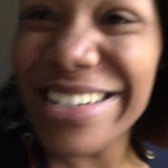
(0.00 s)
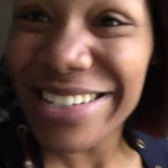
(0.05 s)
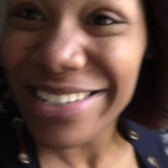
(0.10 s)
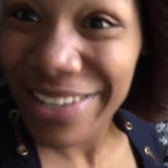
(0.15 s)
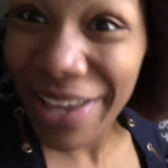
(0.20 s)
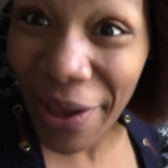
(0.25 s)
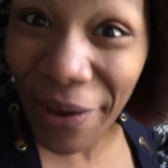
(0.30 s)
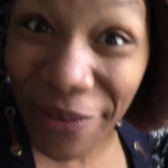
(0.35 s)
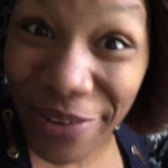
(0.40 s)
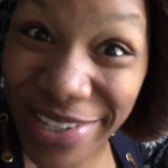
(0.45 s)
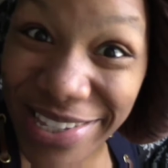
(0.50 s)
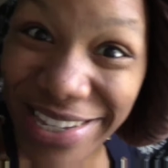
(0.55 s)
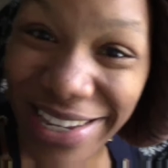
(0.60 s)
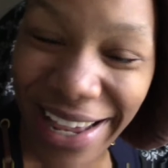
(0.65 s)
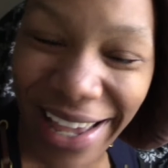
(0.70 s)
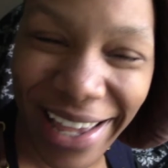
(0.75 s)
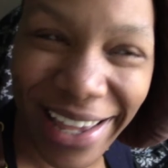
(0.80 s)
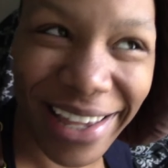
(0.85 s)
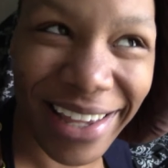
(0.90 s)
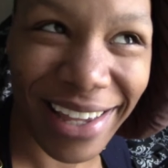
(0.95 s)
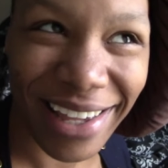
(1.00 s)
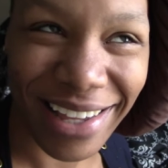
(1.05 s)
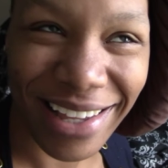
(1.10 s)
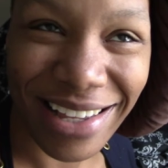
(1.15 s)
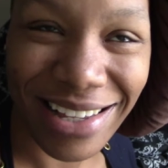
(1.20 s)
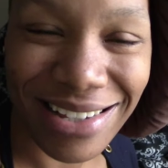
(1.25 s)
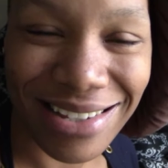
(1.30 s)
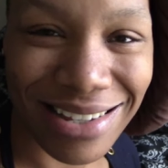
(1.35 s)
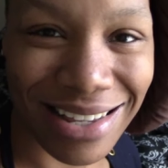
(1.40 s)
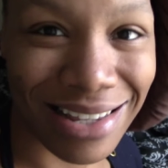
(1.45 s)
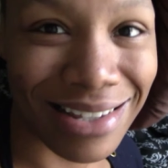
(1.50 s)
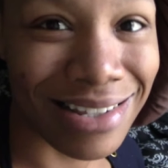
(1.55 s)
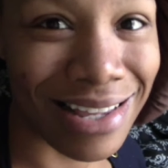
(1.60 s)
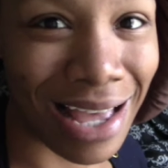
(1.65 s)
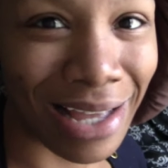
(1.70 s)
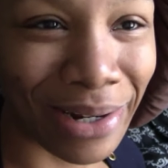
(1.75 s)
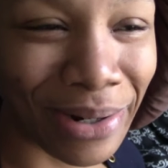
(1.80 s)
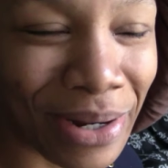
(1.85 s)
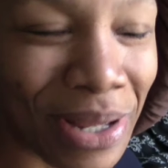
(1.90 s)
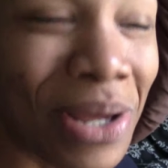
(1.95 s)
so today is
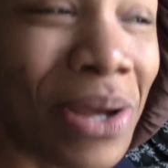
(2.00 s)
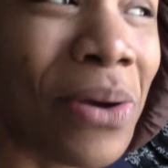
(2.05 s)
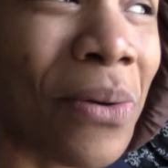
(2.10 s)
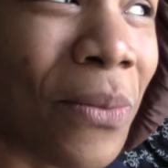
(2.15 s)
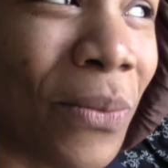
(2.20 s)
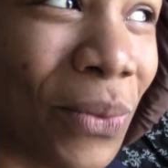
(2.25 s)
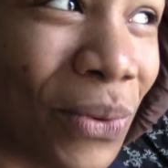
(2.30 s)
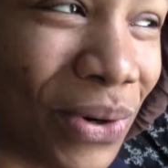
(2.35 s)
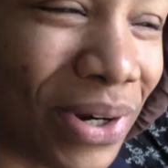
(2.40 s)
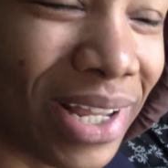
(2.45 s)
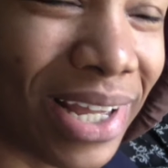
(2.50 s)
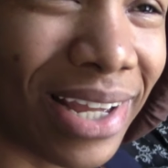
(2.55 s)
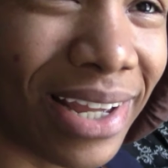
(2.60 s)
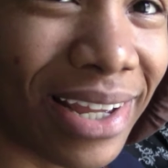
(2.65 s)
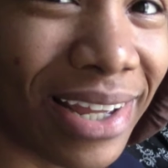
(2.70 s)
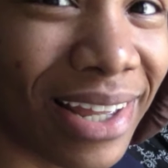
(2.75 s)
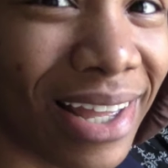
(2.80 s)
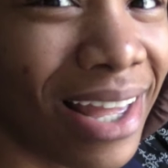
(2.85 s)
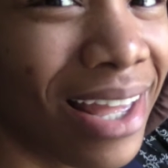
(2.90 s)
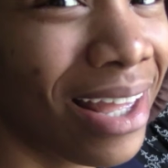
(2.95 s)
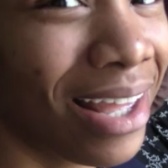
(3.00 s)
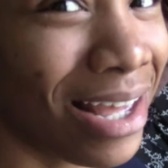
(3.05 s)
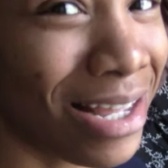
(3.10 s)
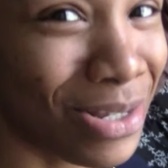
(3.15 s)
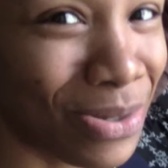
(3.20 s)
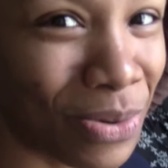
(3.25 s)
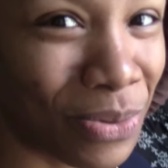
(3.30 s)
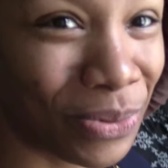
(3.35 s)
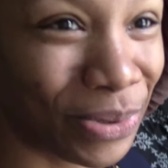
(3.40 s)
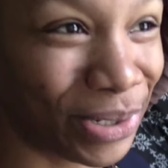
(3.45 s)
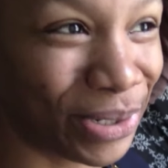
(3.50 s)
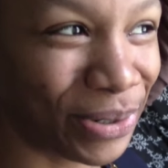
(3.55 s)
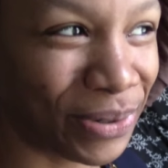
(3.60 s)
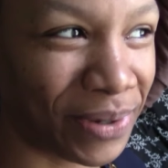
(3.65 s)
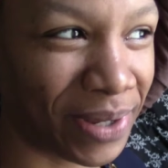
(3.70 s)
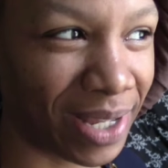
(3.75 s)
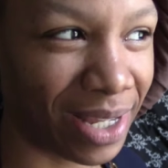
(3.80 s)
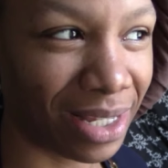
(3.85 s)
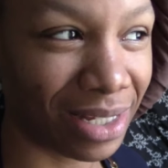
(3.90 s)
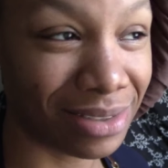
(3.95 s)
saturday morning and guess what we're
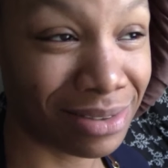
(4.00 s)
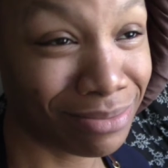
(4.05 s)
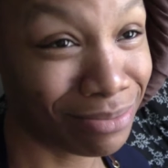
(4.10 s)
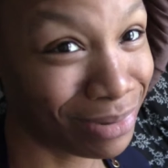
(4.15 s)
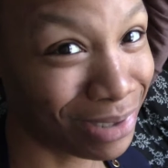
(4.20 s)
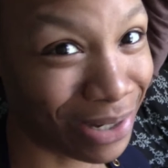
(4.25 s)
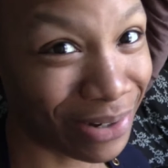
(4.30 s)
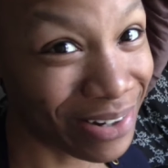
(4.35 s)
doing so